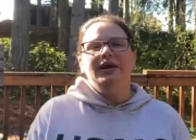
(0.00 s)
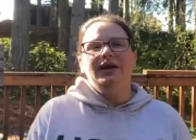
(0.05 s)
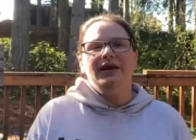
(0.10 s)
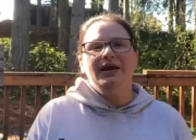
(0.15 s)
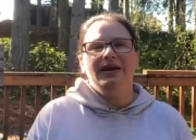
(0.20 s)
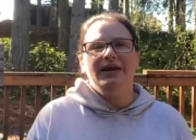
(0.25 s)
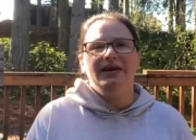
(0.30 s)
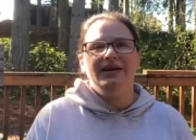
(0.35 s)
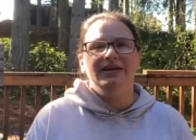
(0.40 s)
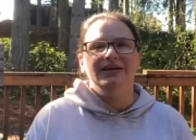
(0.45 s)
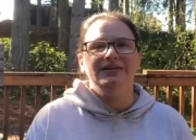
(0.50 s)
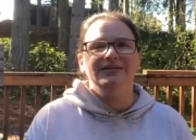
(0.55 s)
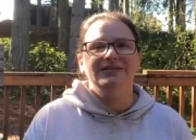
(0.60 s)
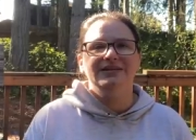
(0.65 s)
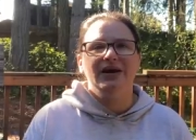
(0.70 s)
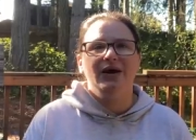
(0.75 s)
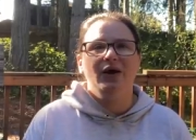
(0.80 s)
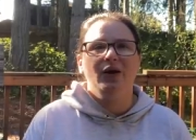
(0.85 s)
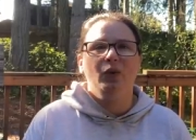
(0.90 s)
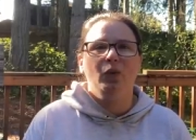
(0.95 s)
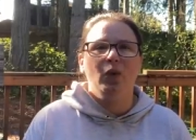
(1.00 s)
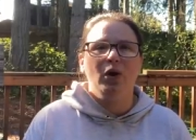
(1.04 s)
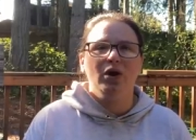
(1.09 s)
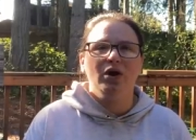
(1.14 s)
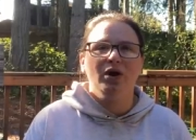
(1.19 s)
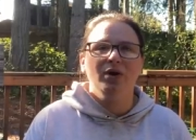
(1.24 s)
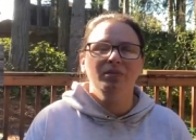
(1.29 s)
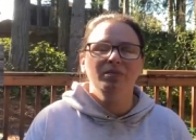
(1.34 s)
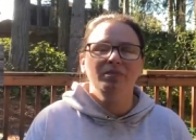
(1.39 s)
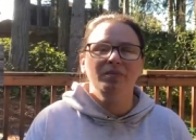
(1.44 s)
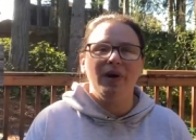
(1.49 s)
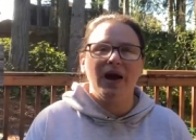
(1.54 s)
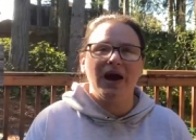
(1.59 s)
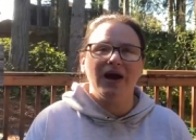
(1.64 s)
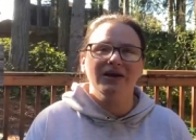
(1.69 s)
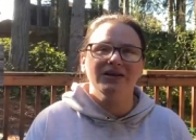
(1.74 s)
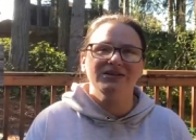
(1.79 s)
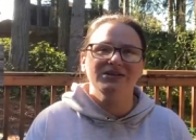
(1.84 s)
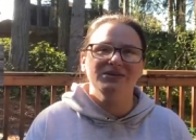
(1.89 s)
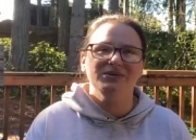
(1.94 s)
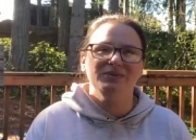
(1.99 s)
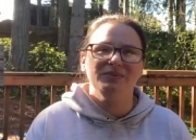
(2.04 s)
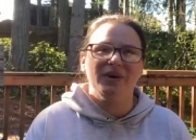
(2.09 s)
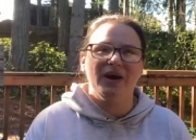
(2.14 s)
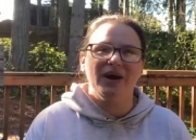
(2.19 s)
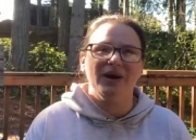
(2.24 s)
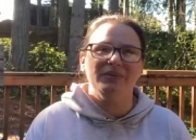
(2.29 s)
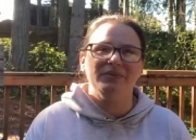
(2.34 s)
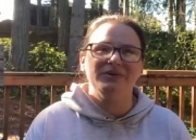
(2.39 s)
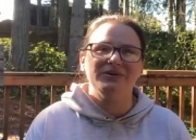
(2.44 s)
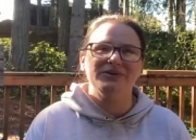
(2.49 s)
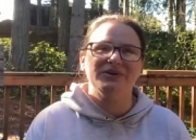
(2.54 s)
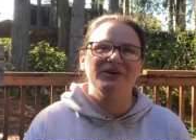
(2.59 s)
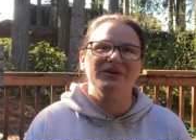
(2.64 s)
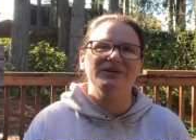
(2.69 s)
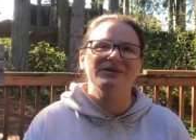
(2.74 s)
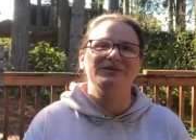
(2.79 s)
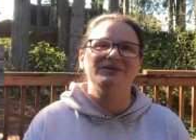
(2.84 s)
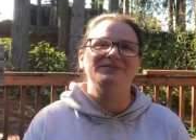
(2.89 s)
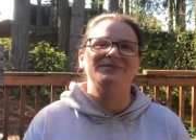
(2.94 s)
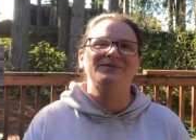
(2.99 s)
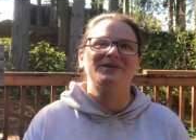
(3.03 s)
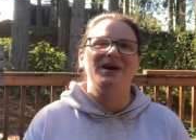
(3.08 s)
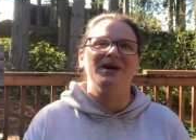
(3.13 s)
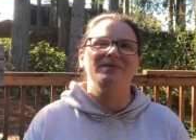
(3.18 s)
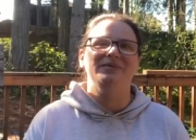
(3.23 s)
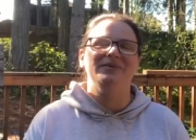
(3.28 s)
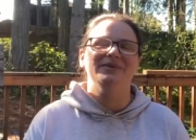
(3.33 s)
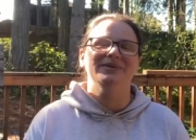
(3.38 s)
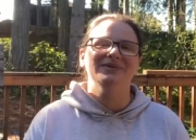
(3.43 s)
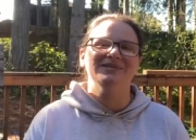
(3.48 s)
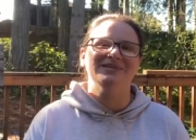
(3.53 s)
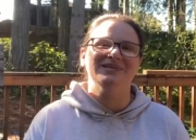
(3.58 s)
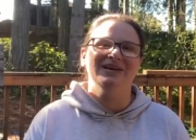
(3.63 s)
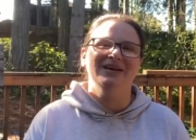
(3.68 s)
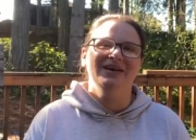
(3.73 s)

And welcome back to my returning subscribers.